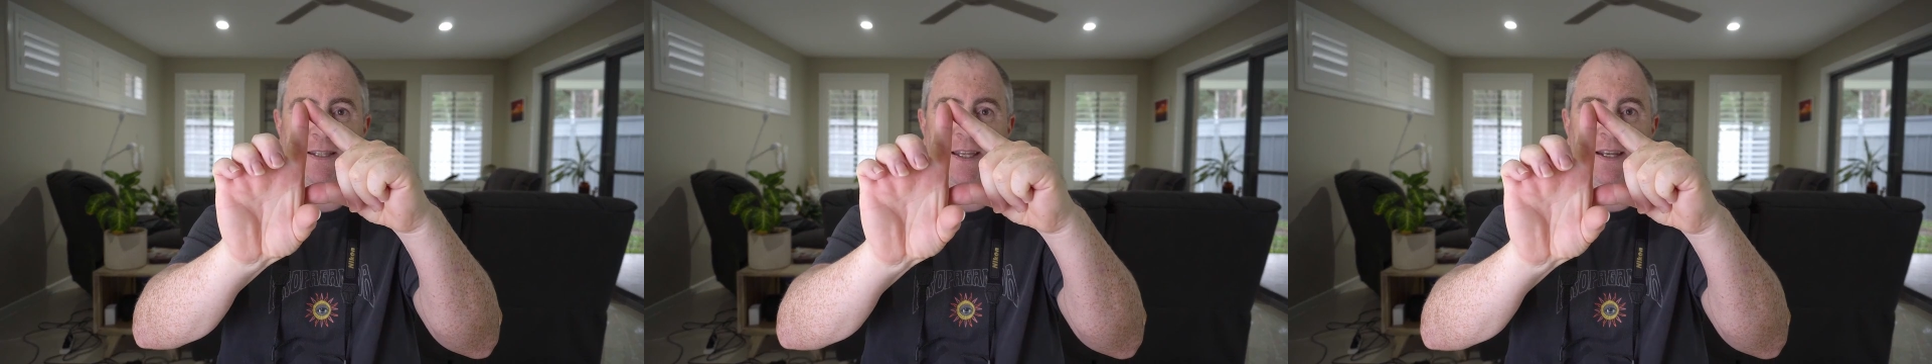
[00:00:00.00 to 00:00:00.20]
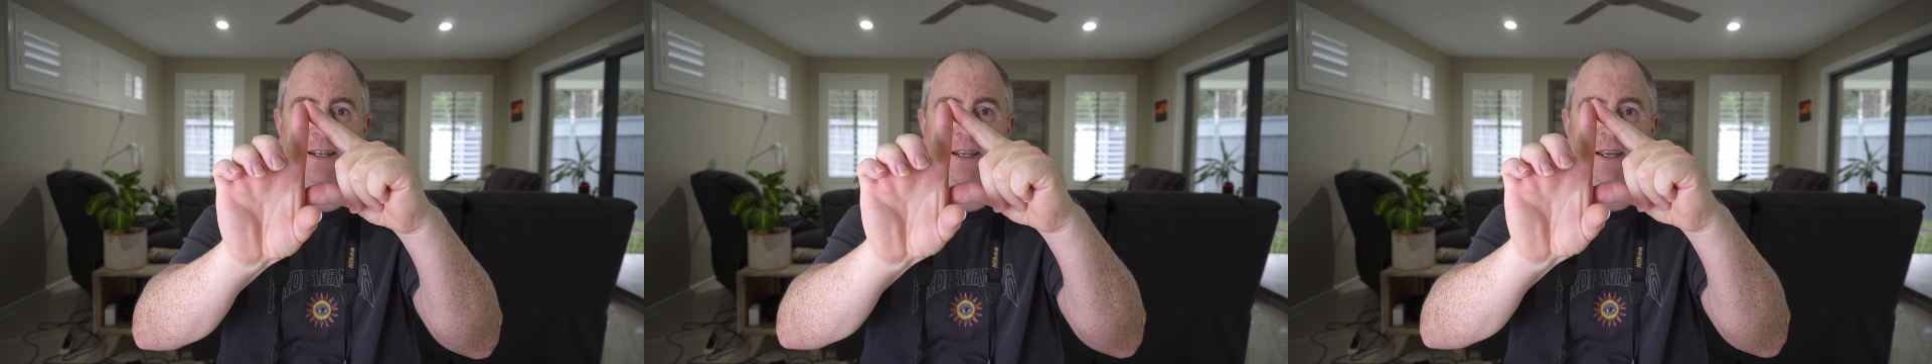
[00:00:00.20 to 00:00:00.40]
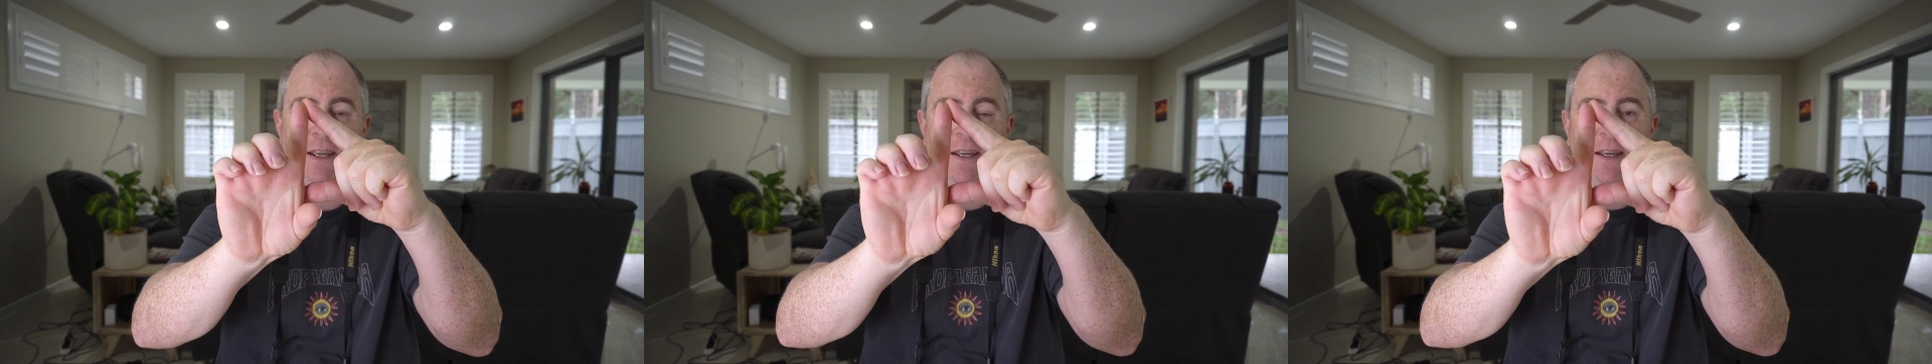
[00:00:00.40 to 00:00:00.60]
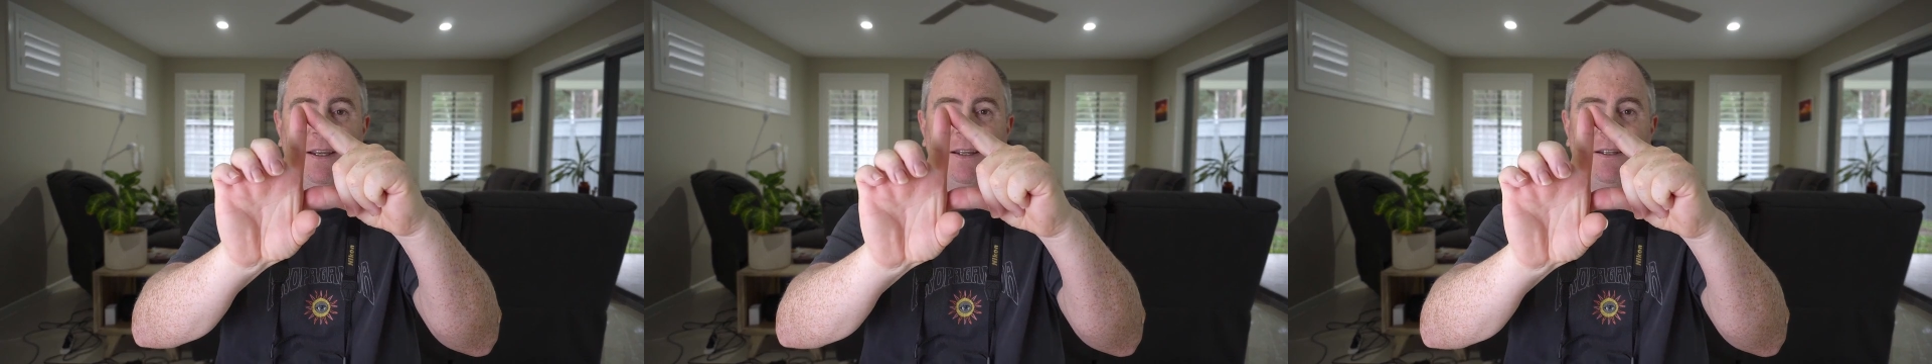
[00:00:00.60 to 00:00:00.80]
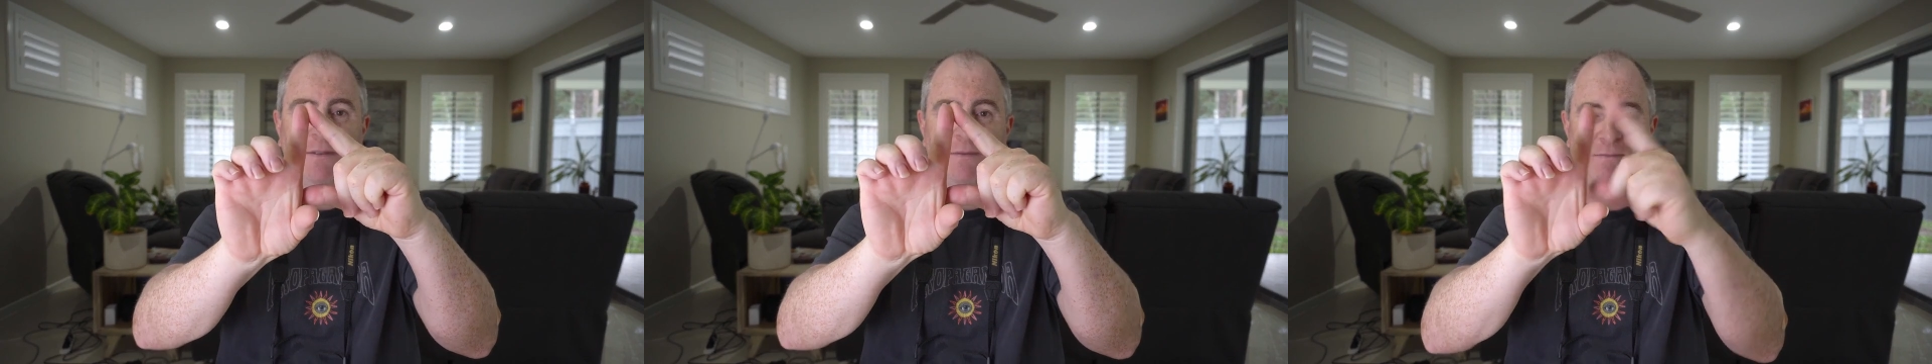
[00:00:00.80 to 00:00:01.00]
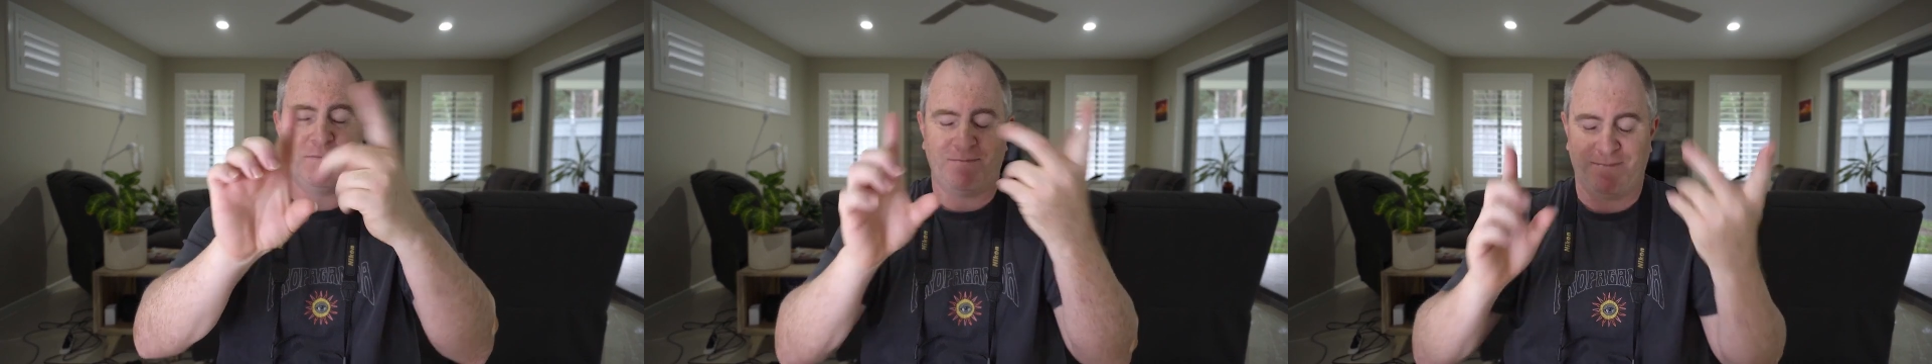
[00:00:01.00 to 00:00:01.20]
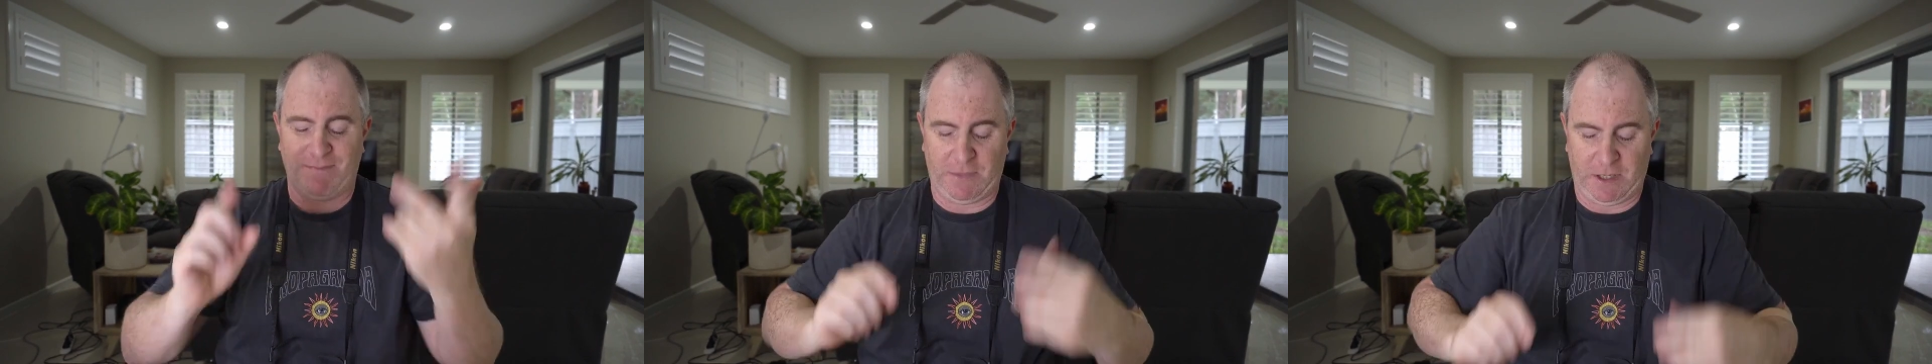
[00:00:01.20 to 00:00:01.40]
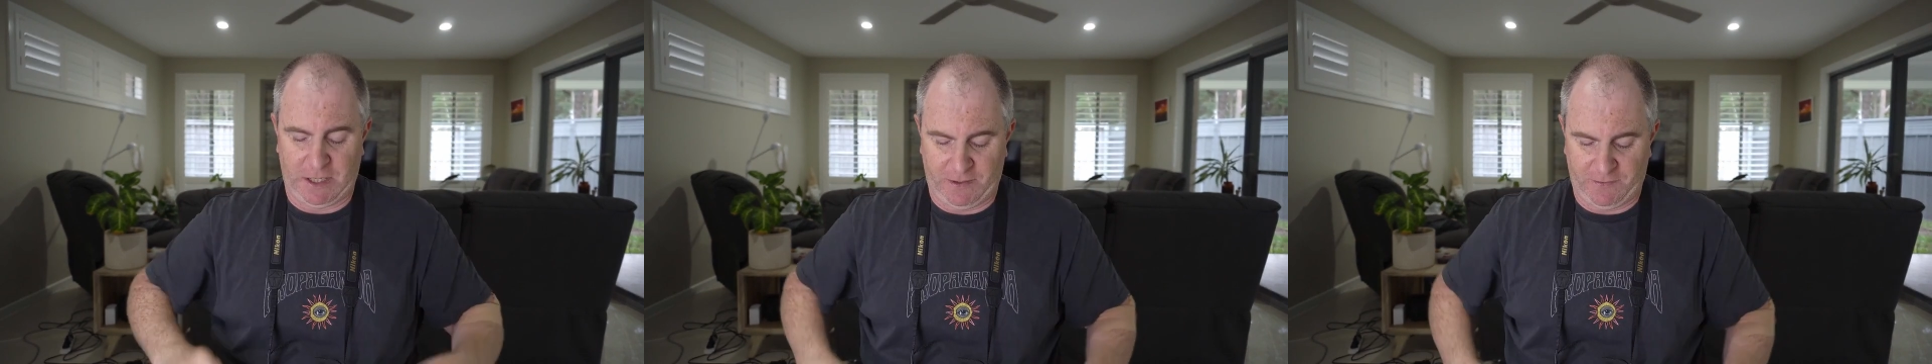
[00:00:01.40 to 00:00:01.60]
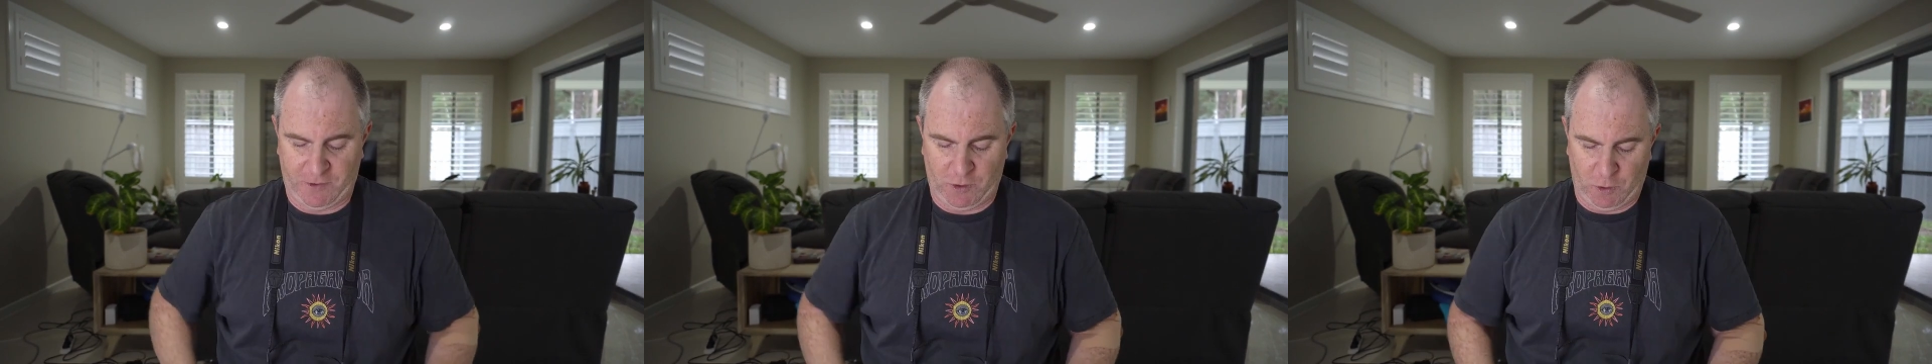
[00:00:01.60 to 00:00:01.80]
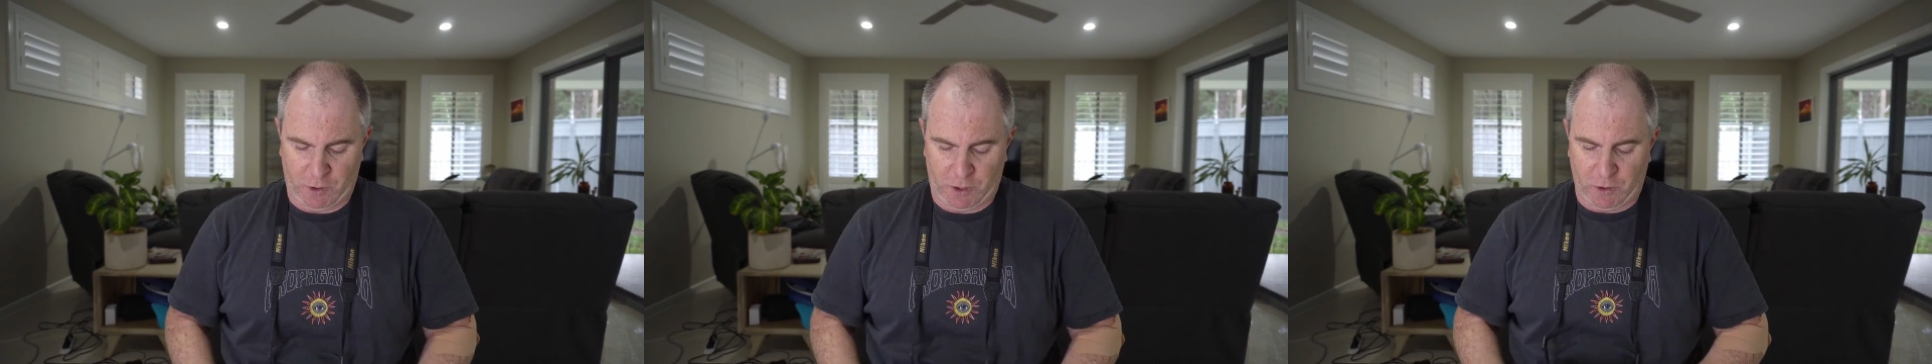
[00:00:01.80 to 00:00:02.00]
So that
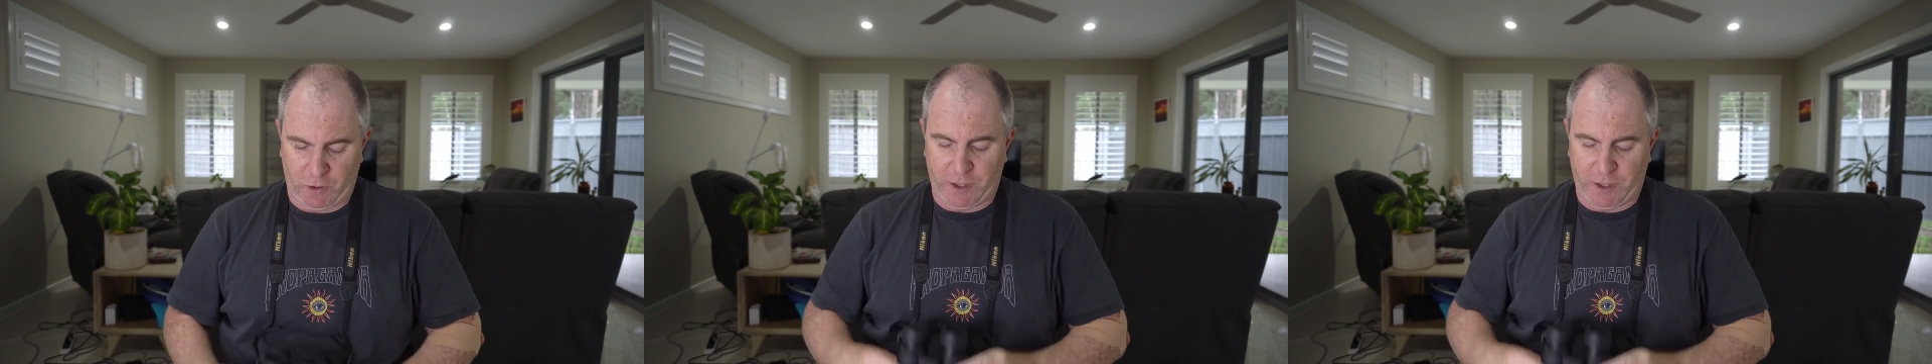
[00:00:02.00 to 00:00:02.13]
gives you an